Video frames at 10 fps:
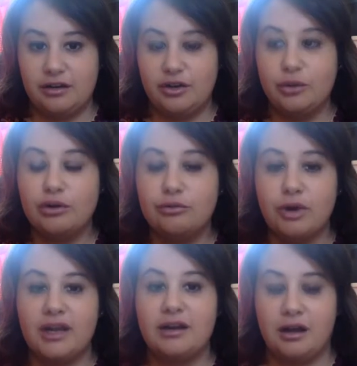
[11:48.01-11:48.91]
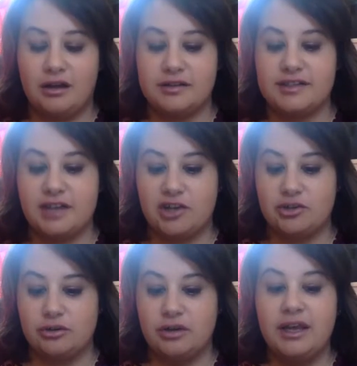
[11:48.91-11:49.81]
You are right on
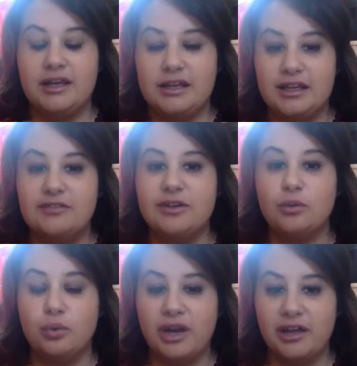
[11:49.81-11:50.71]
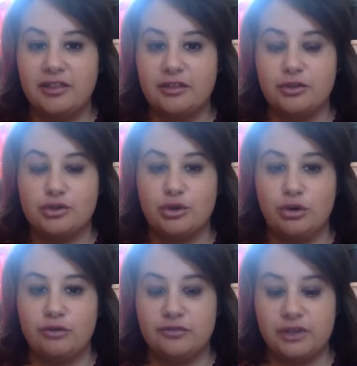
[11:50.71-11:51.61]
schedule, even with those
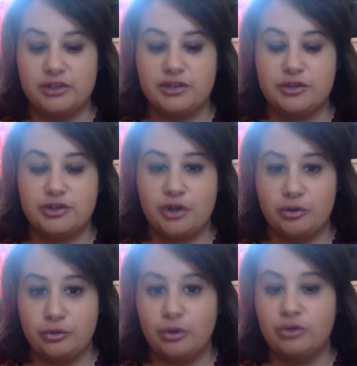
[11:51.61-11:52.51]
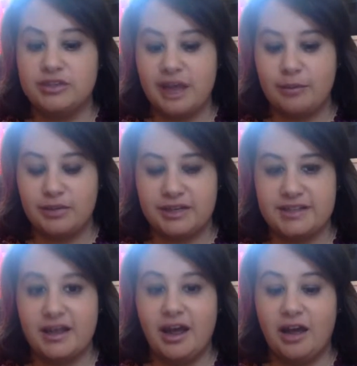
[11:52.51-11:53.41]
old fears and those old templates
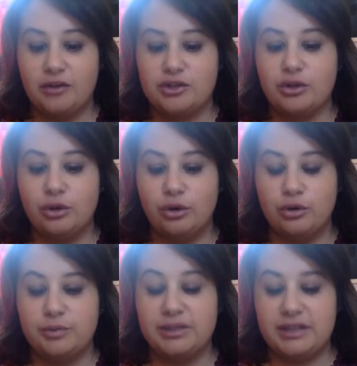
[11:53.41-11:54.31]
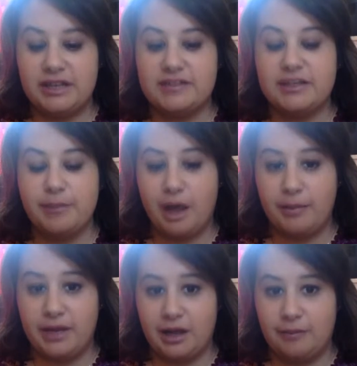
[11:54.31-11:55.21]
and those old beliefs
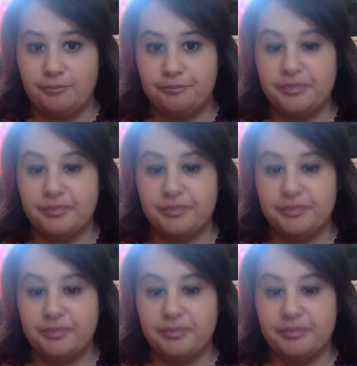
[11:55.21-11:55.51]
popping up,